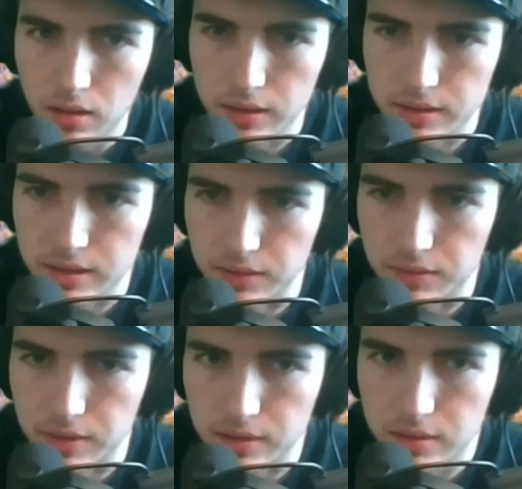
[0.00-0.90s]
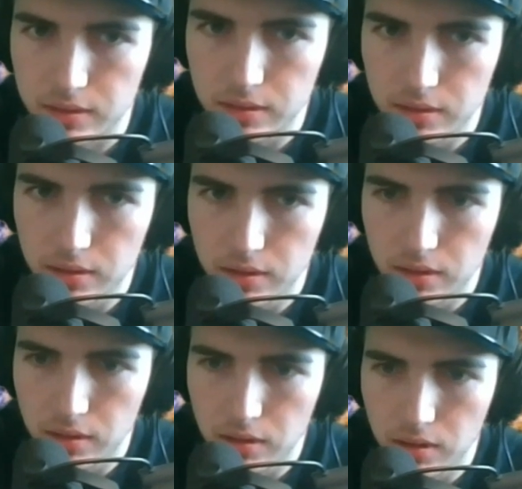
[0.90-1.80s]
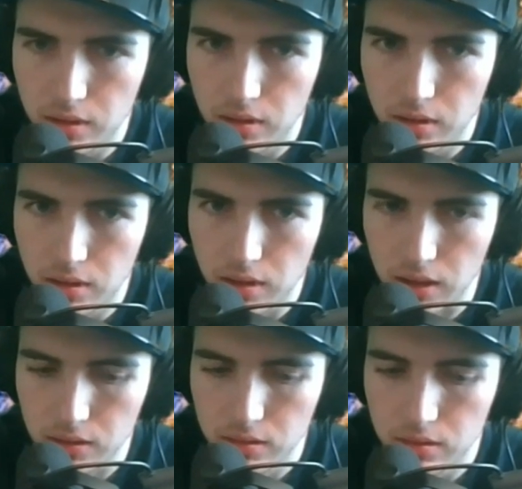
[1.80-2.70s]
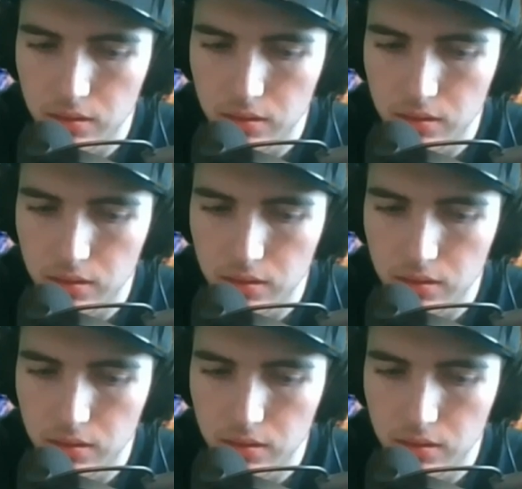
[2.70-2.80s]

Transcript: Let's see if this. Hello?